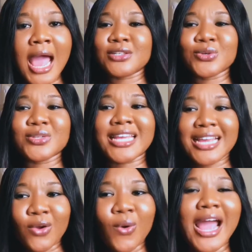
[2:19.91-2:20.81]
and you know they
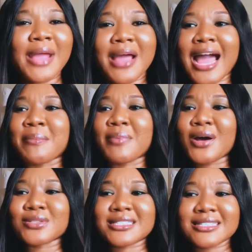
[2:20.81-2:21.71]
go
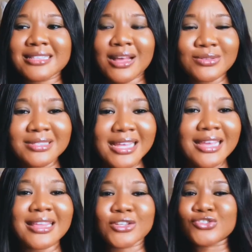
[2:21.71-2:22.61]
about now
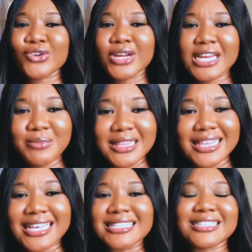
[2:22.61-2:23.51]
saying they're struggling
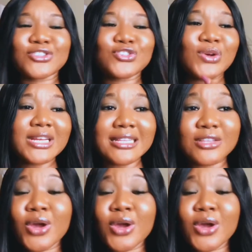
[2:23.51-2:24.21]
with this, they're struggling.